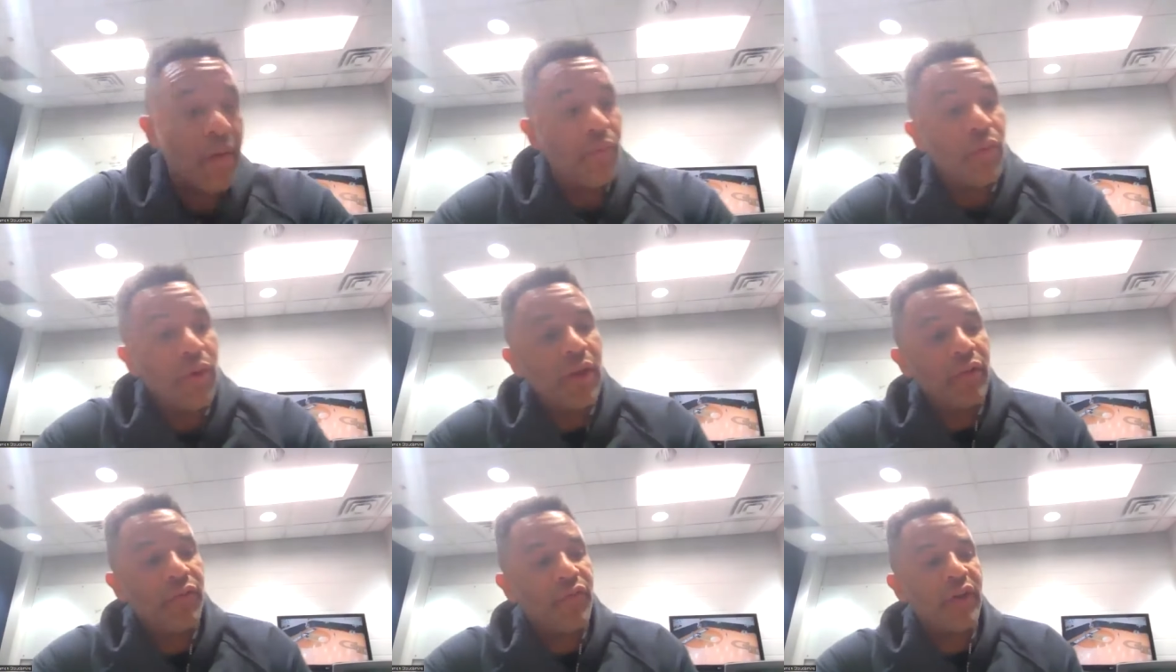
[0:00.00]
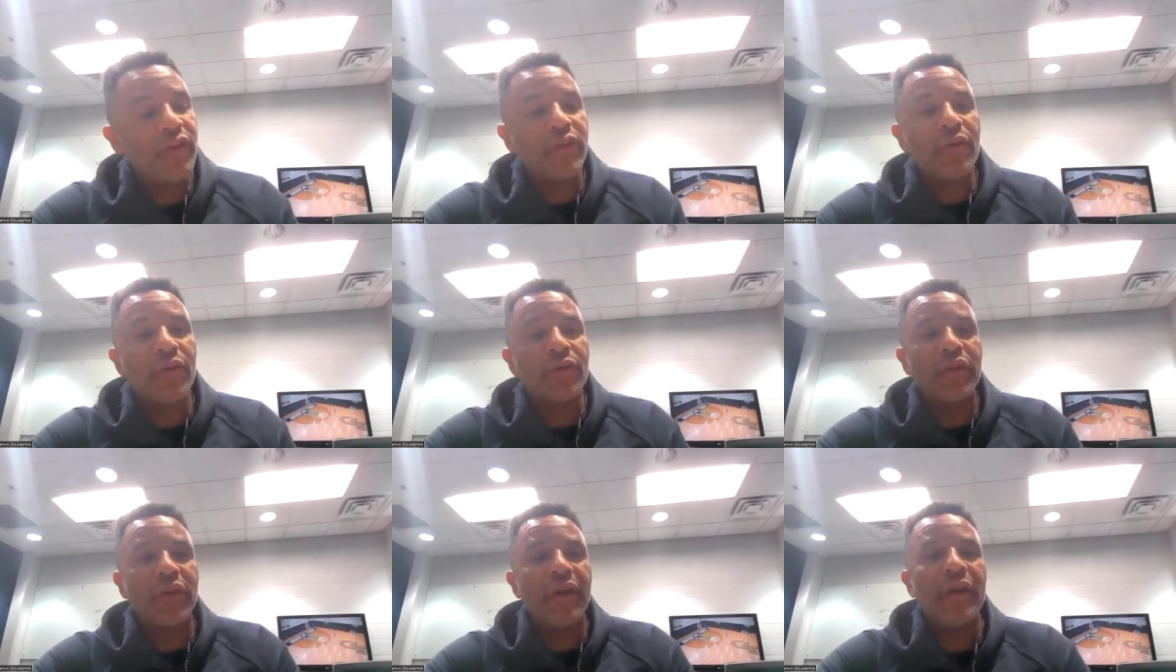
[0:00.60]
Really
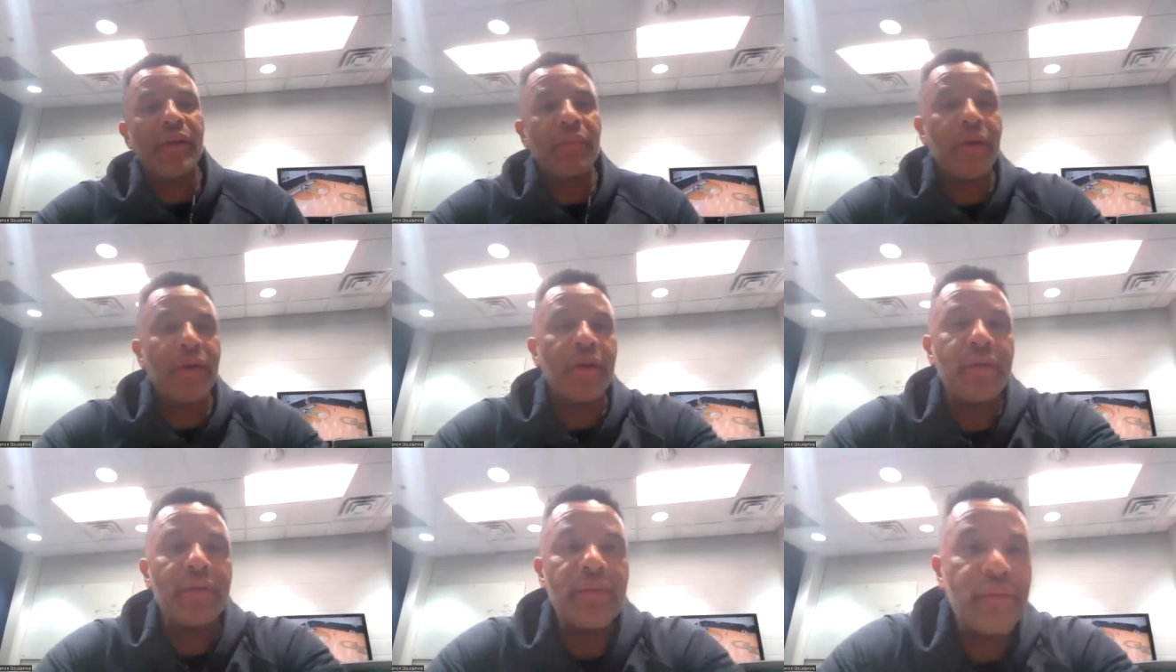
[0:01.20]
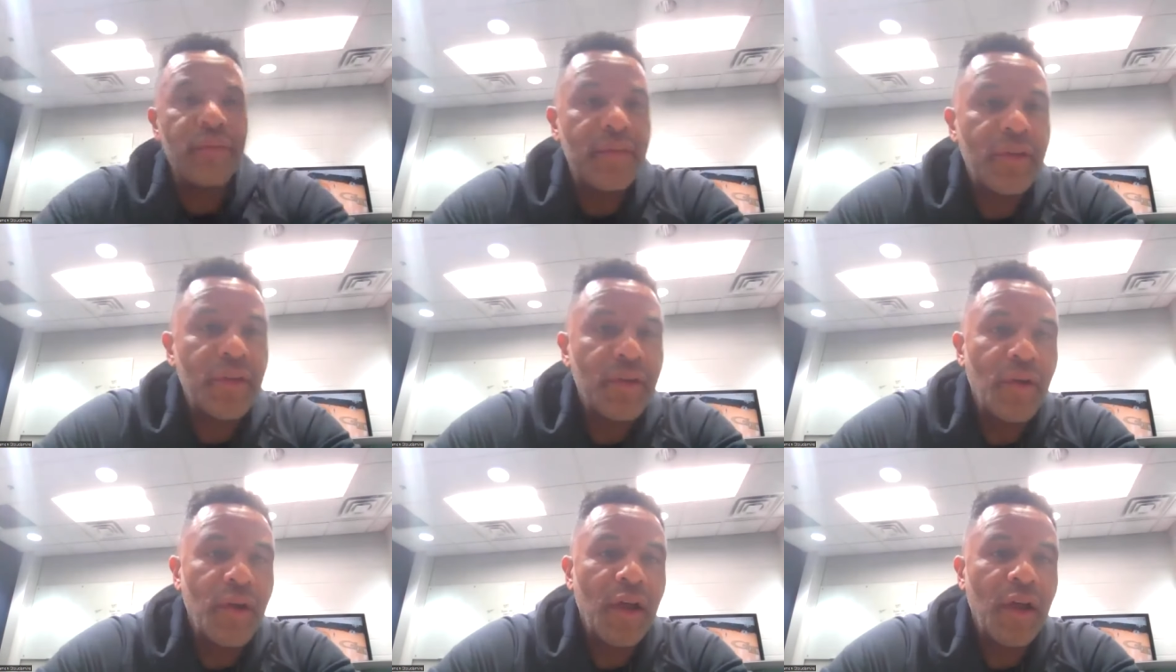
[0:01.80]
physical team, man. You know